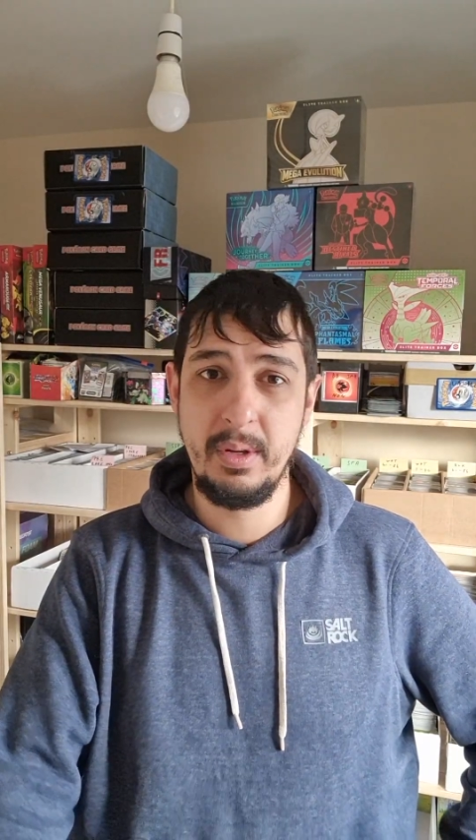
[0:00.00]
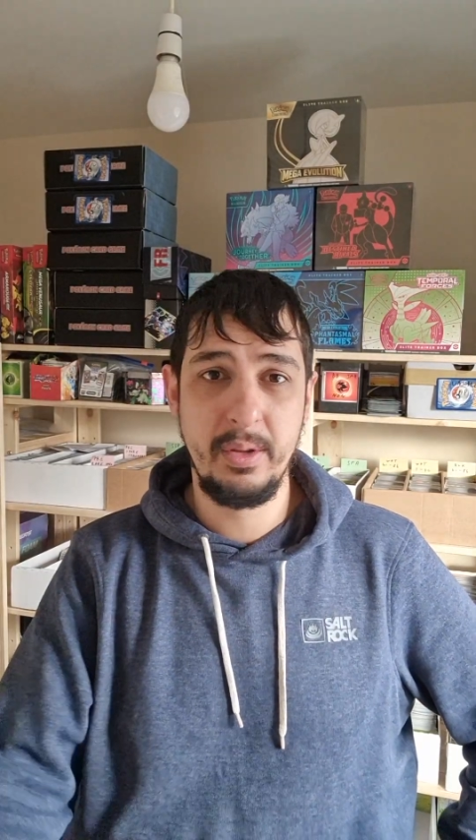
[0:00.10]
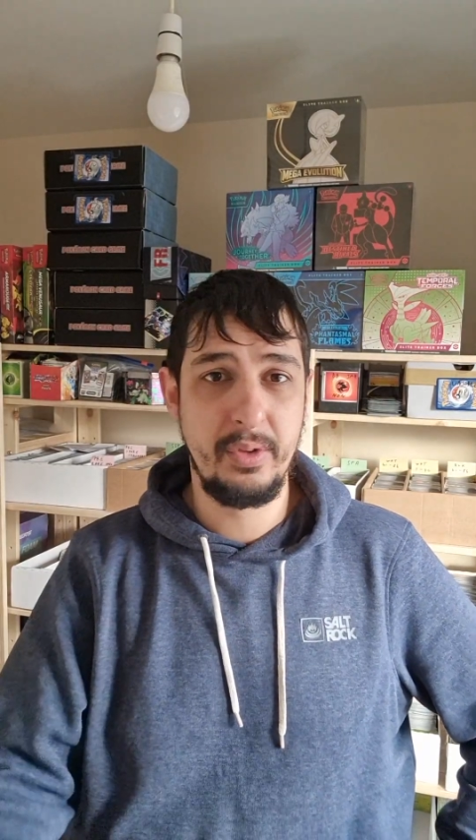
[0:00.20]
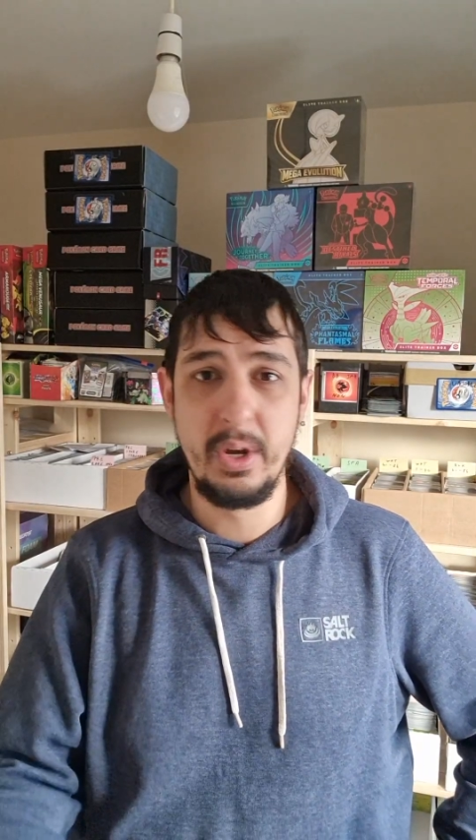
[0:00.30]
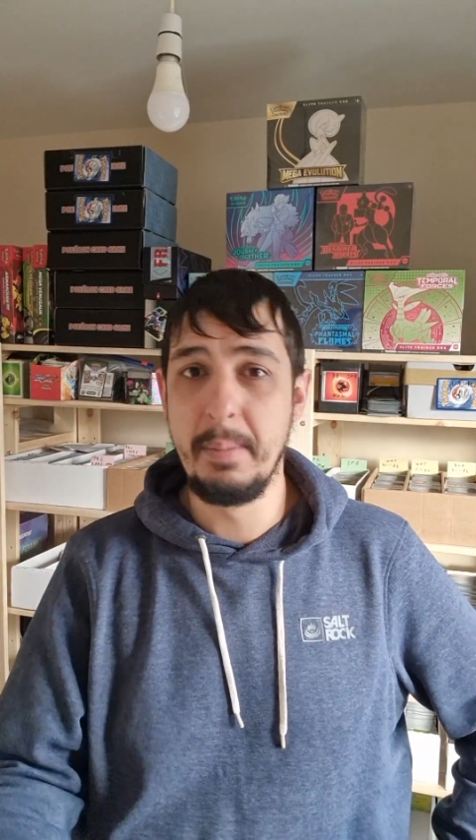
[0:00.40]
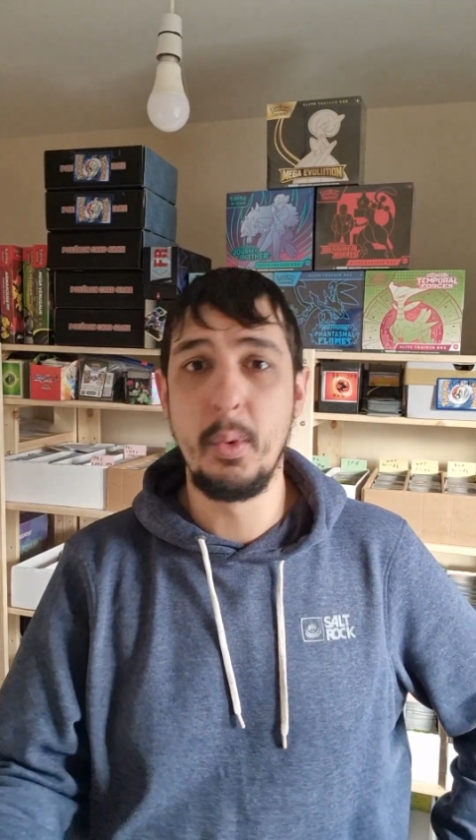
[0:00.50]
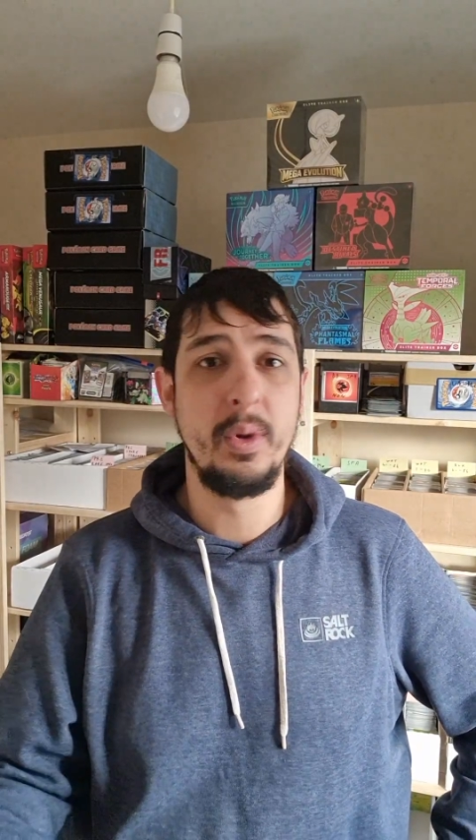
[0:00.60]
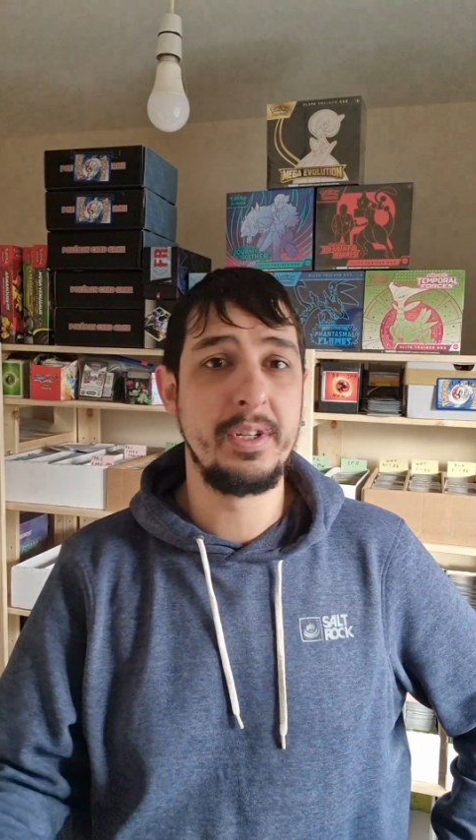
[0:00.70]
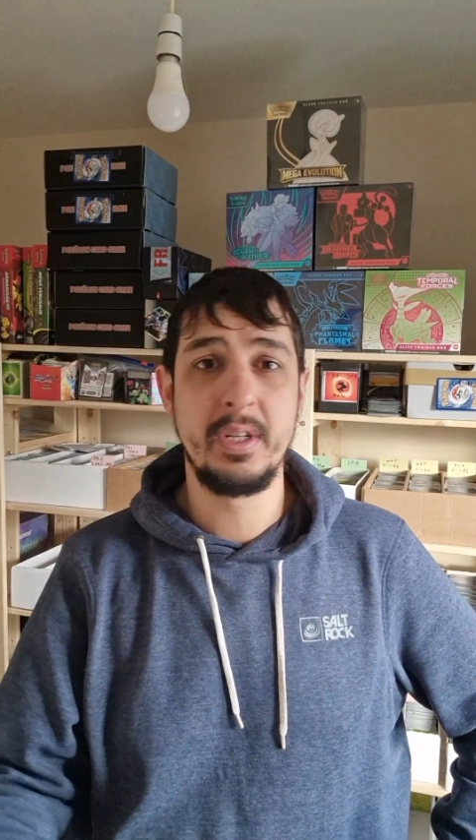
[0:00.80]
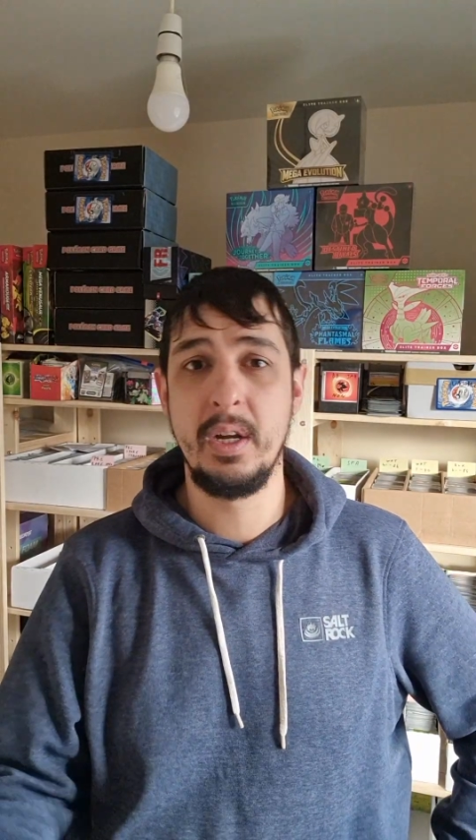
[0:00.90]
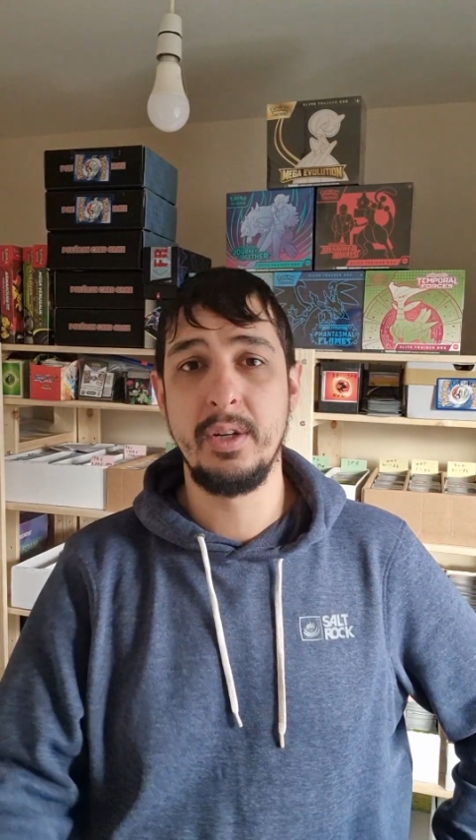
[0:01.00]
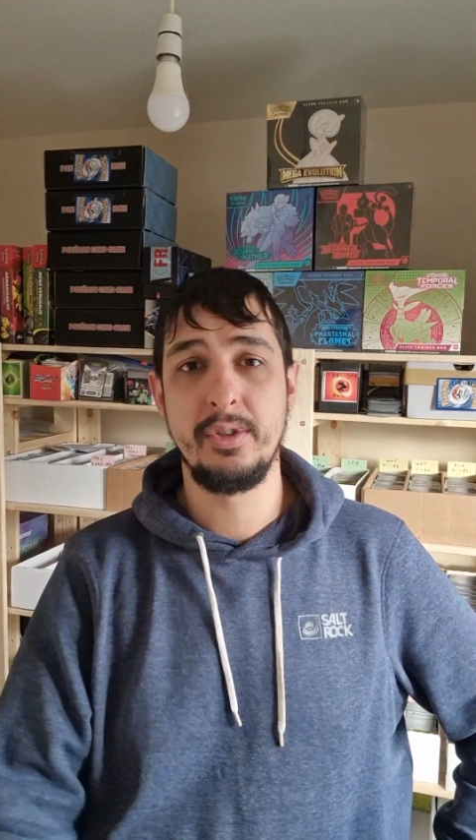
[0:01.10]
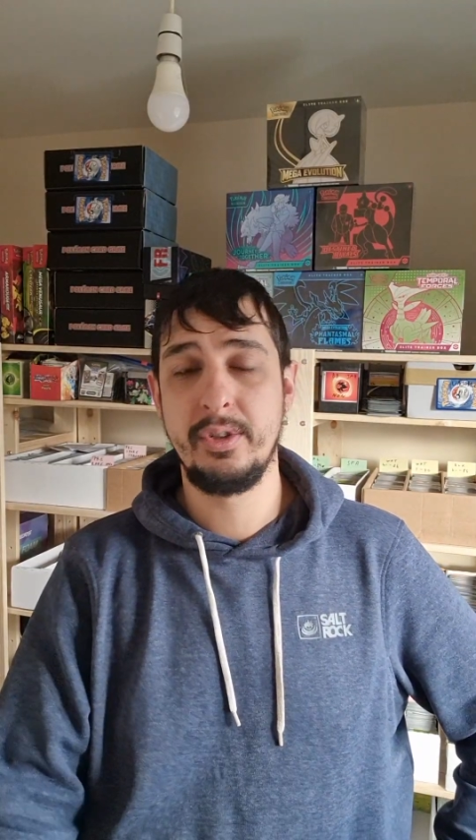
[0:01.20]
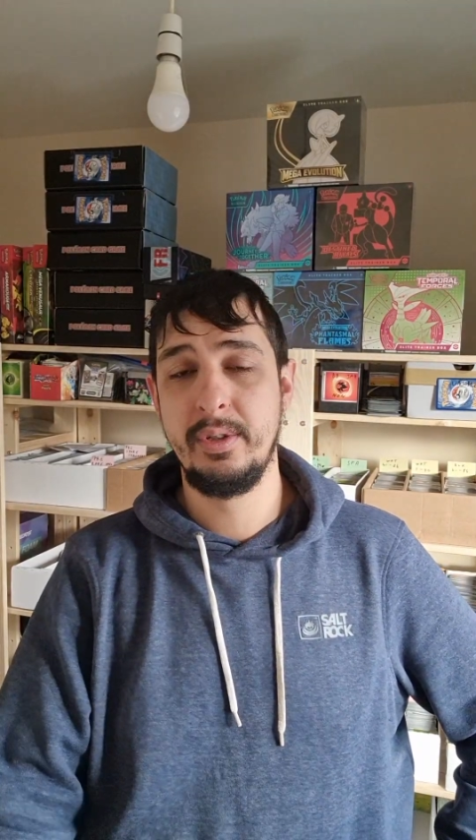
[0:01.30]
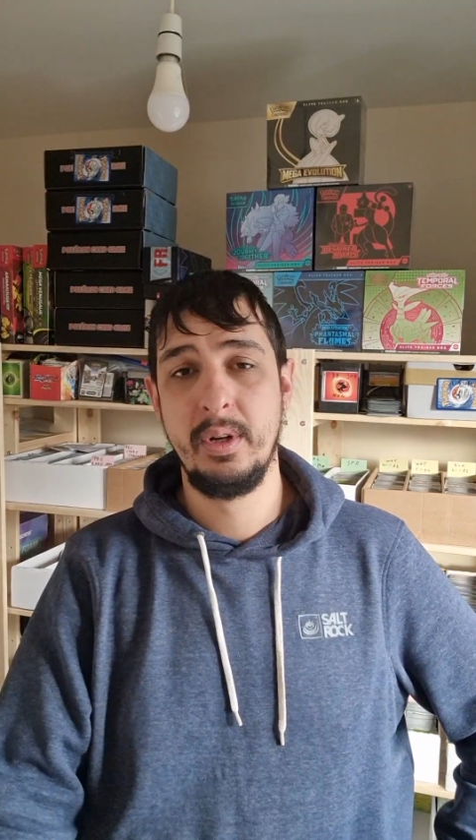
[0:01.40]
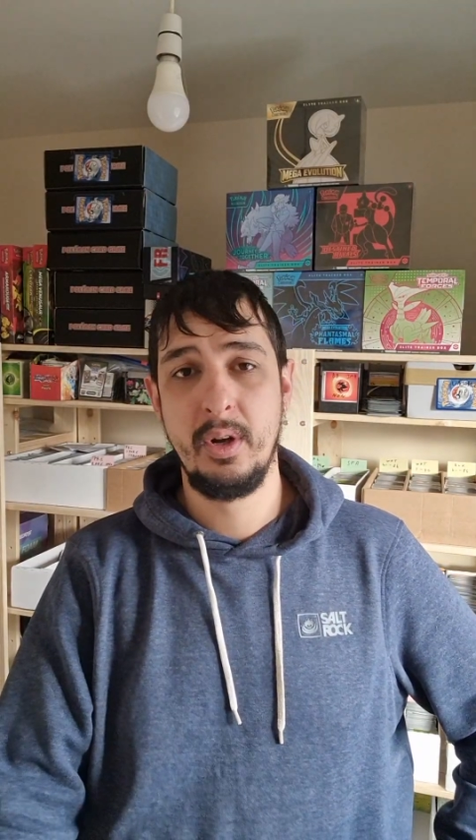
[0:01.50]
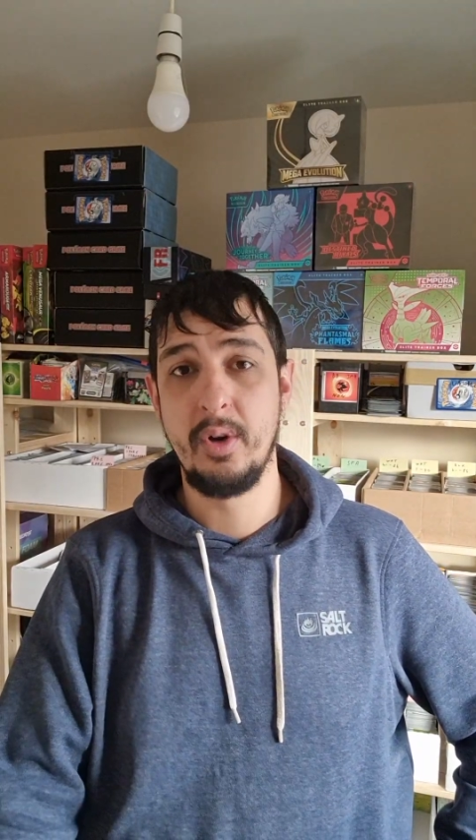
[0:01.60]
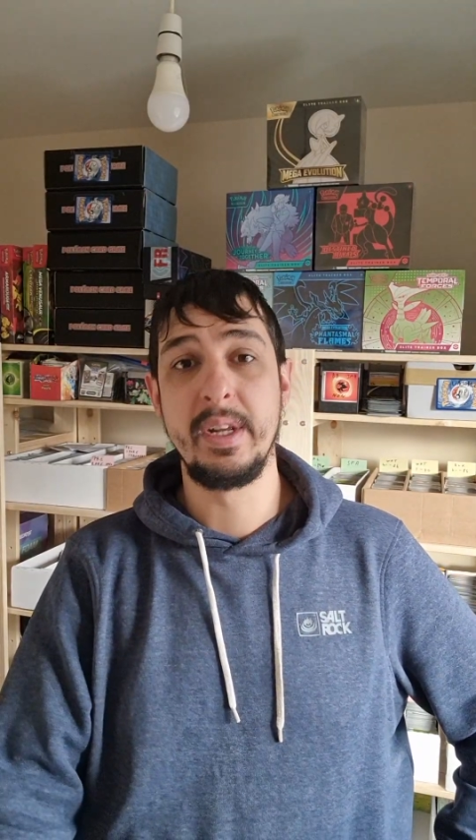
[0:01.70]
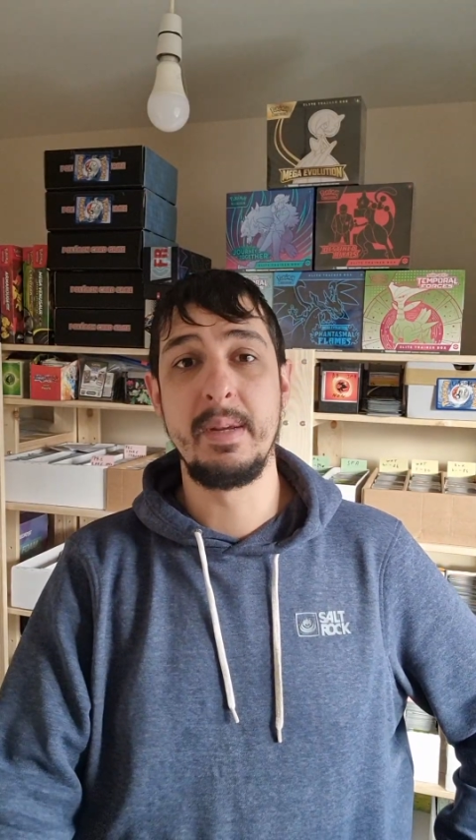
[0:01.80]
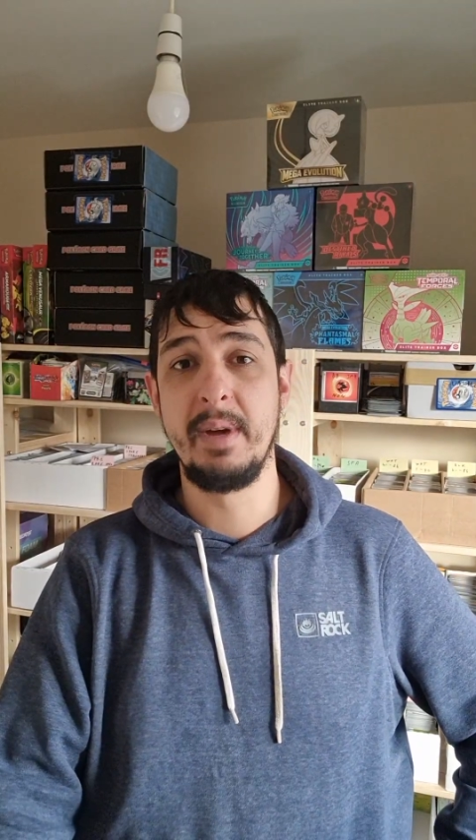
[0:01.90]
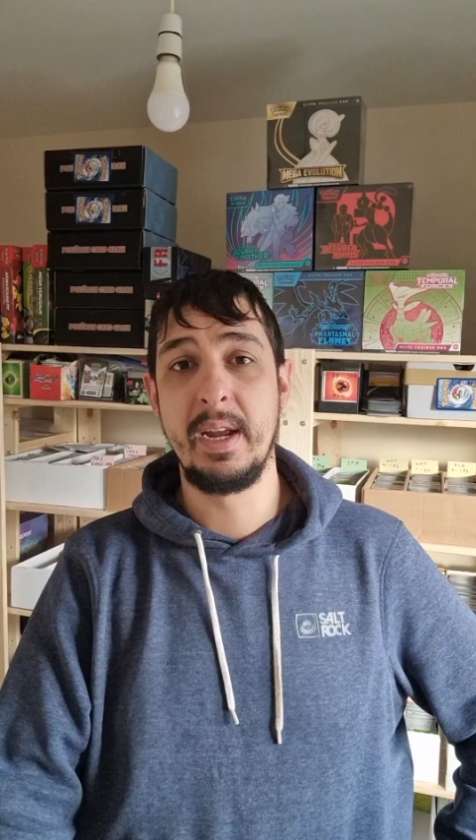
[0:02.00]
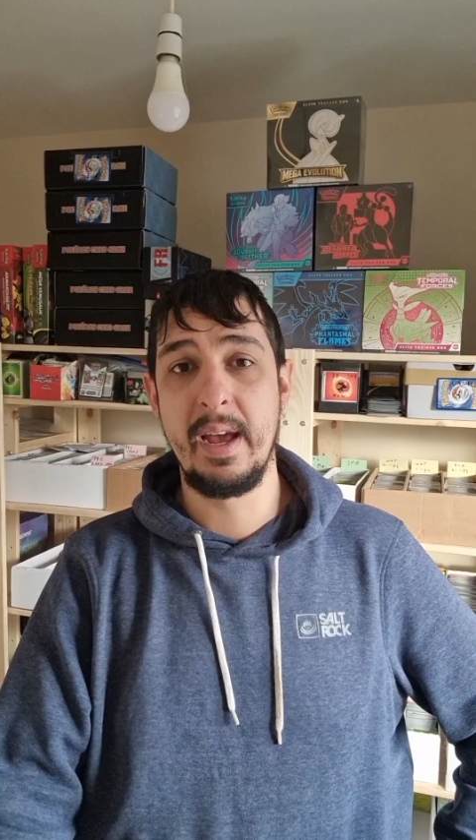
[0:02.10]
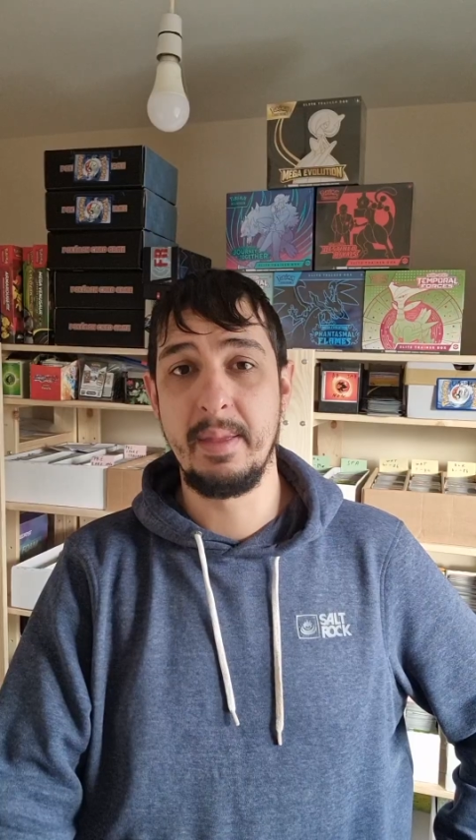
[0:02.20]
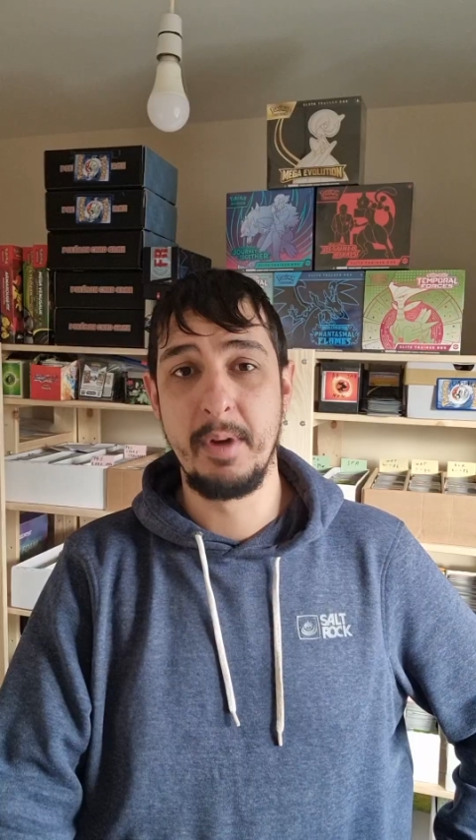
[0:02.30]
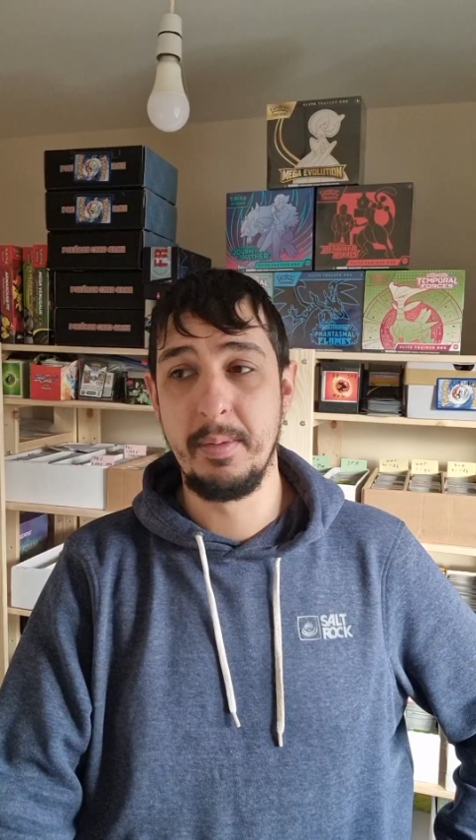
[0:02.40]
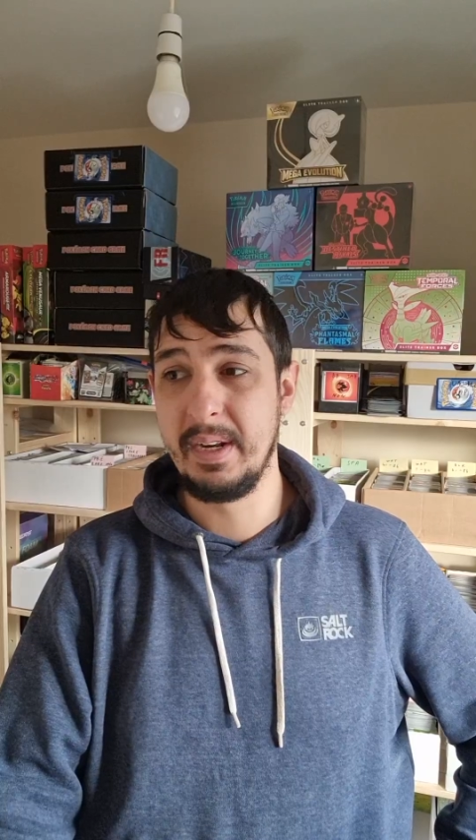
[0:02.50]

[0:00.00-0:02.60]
the number one search on eBay at the moment,